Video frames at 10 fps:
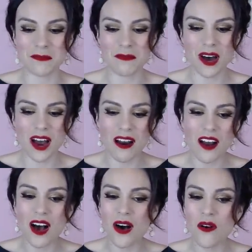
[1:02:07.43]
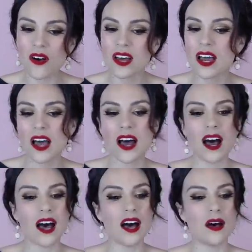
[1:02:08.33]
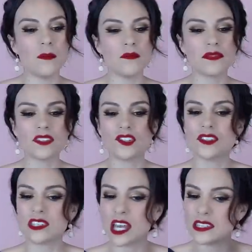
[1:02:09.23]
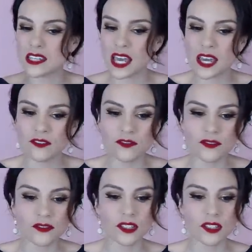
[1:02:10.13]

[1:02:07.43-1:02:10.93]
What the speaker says: tomorrow, stay safe.